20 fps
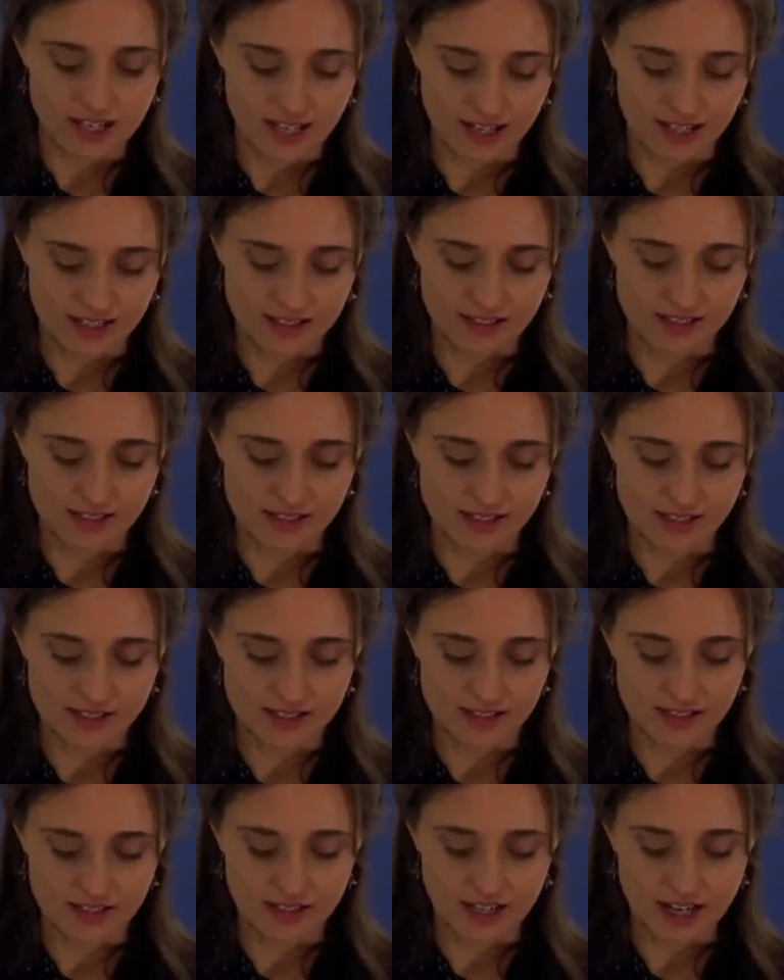
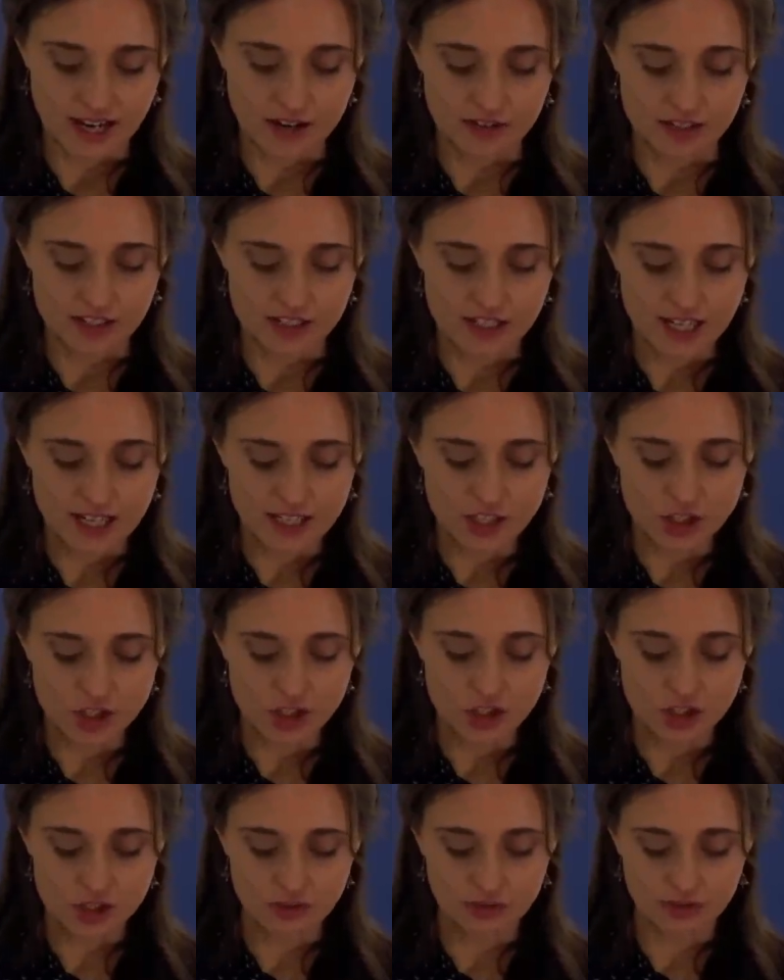And our
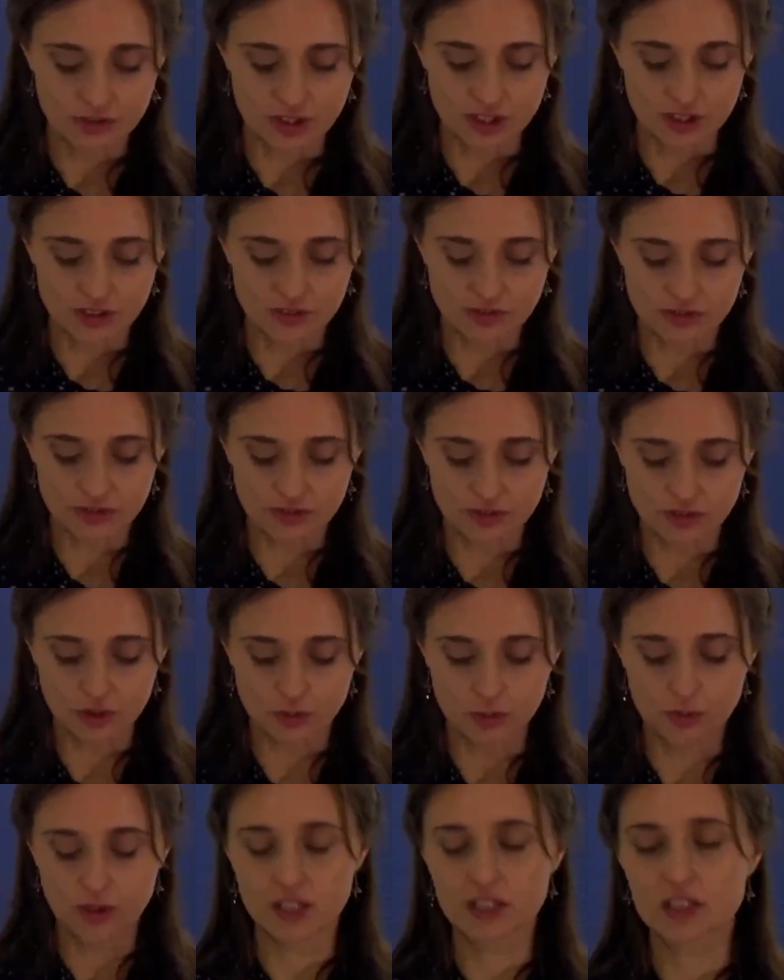intention to forgive,
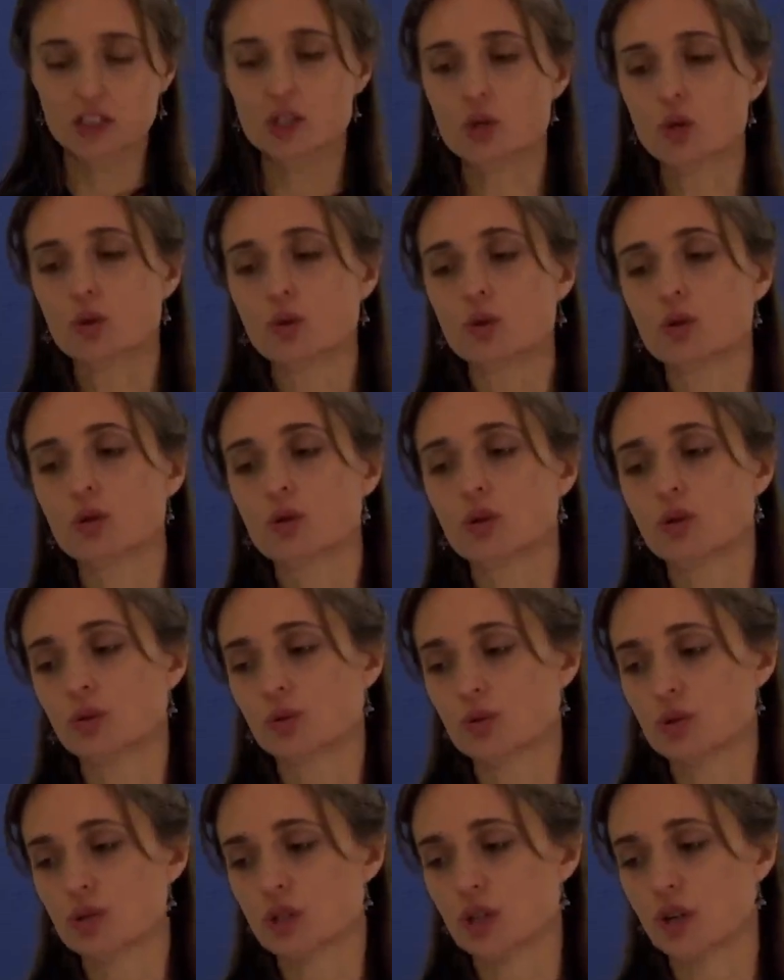we're going to talk
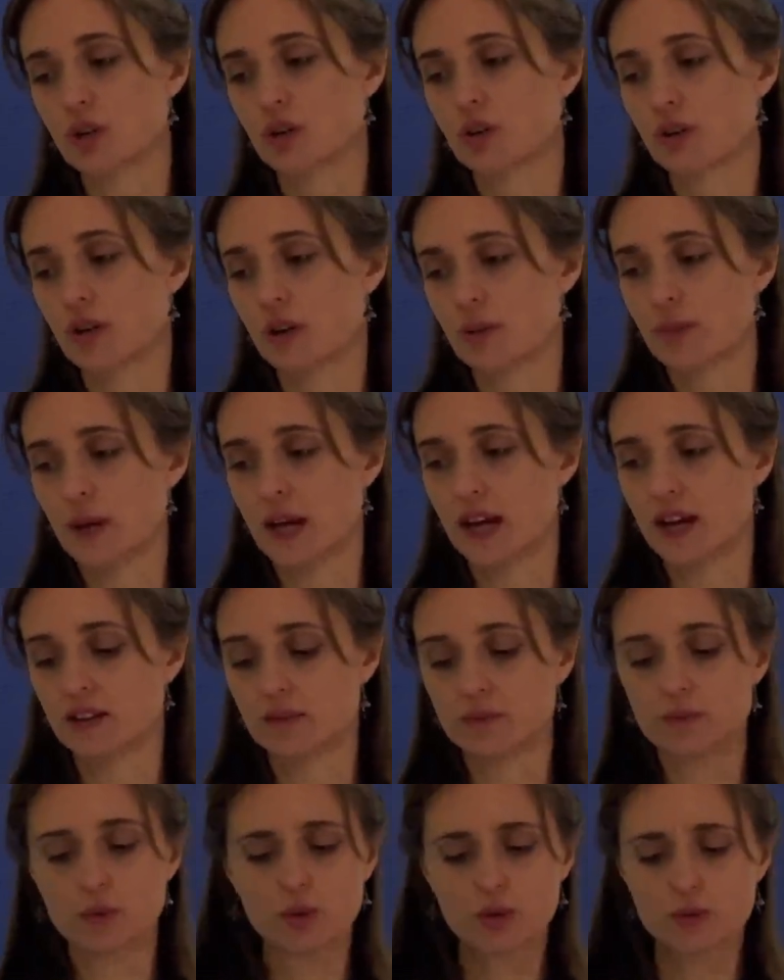also
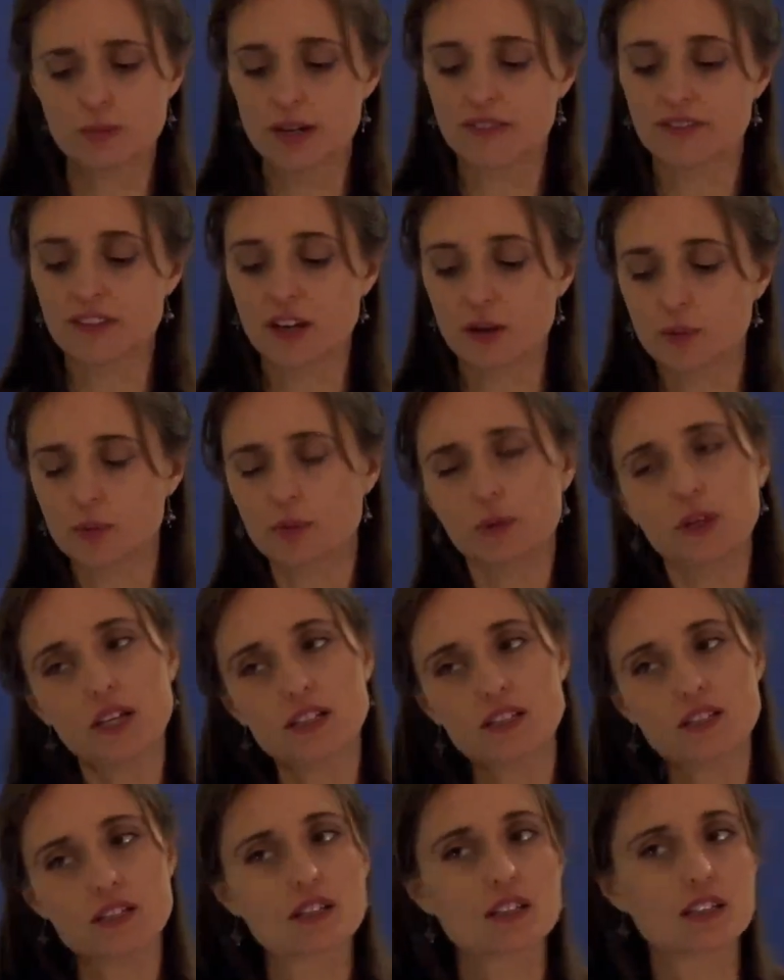about, more about that when we
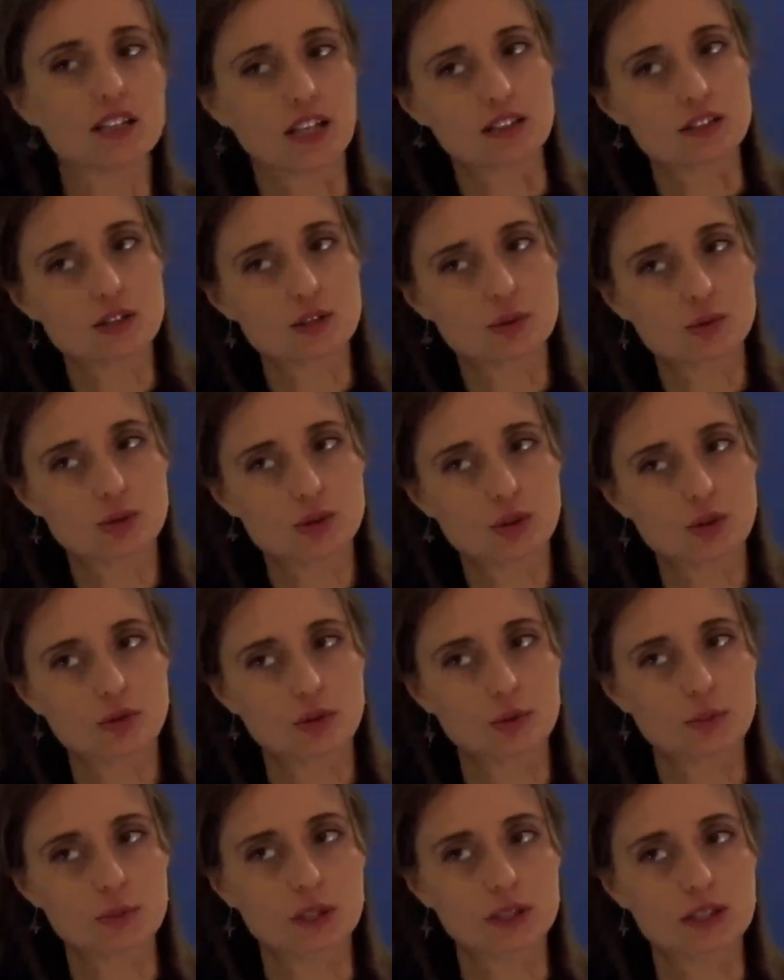get to the letters, also
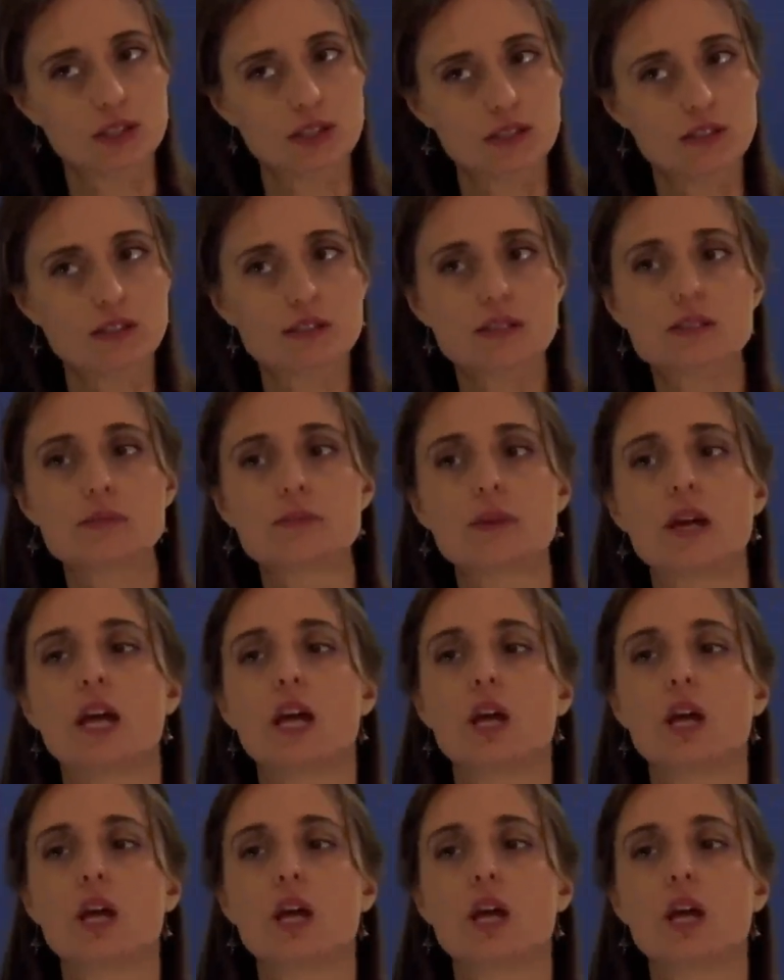from the listeners.